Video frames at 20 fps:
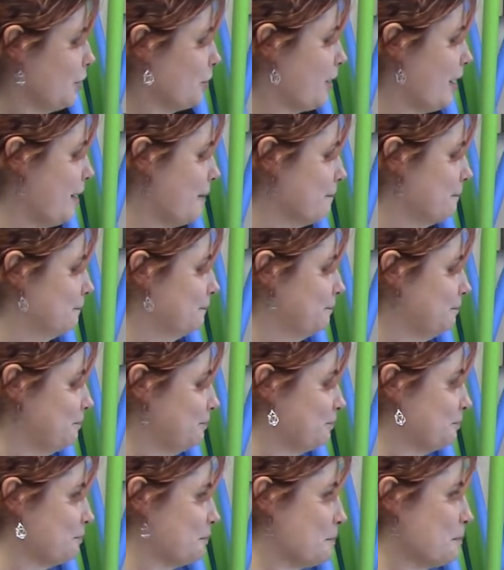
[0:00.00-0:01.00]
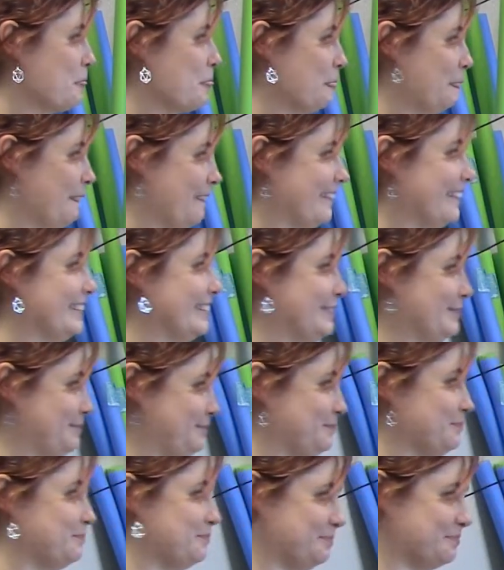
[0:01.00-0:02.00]
So we're just gonna go
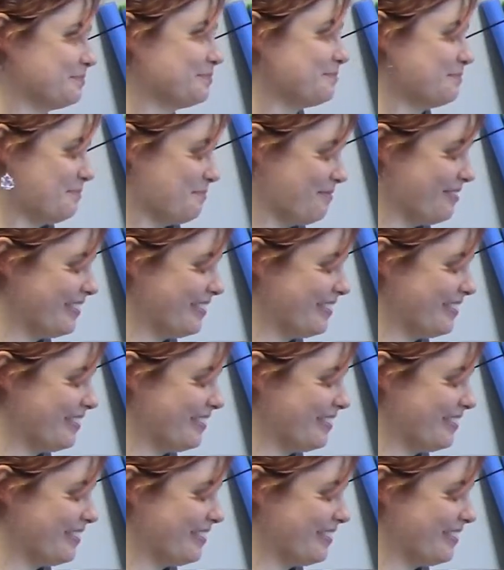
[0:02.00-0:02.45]
back to your scene.